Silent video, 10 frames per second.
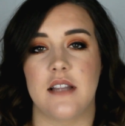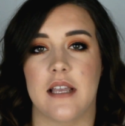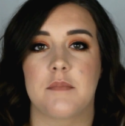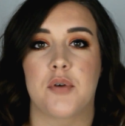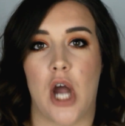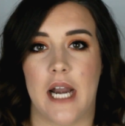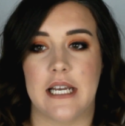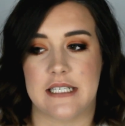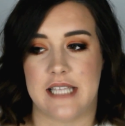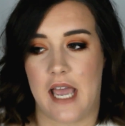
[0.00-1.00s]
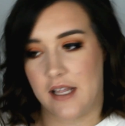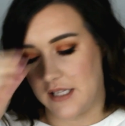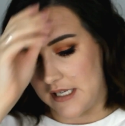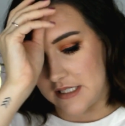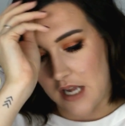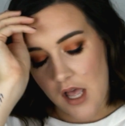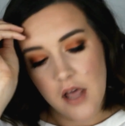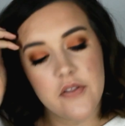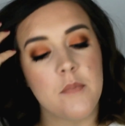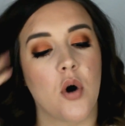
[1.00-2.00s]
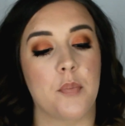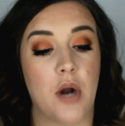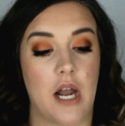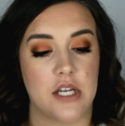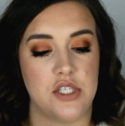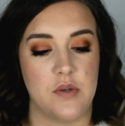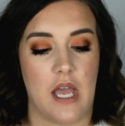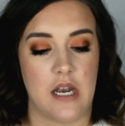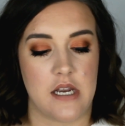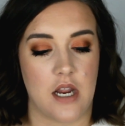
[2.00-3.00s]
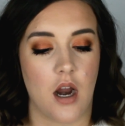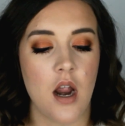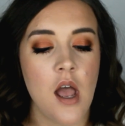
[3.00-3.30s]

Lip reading: like product side at least, the more product you get in here.